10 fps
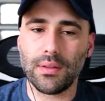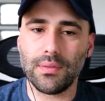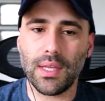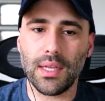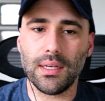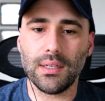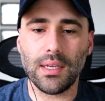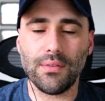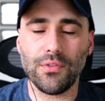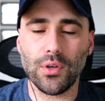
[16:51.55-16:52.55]
Then
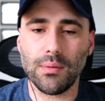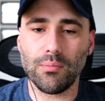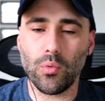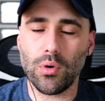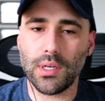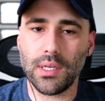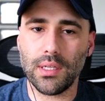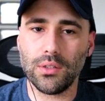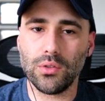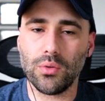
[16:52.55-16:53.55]
if you keep
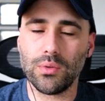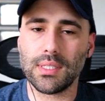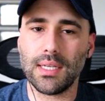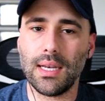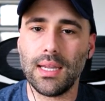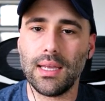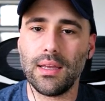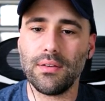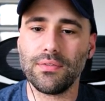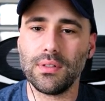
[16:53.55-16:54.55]
walking towards the
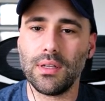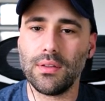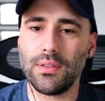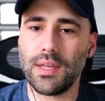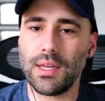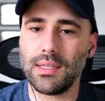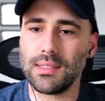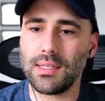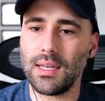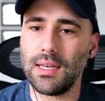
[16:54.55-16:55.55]
left, there is
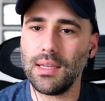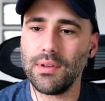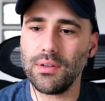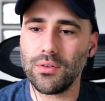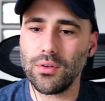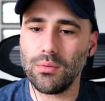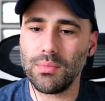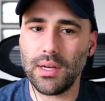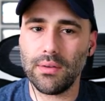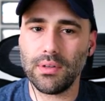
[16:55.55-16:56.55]
the living room.
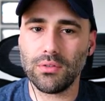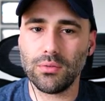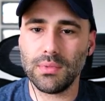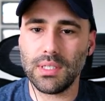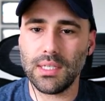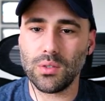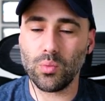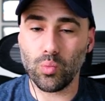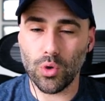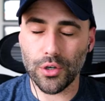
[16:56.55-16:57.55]
The living room needs
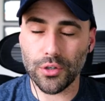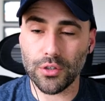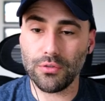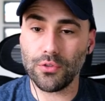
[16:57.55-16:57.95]
work for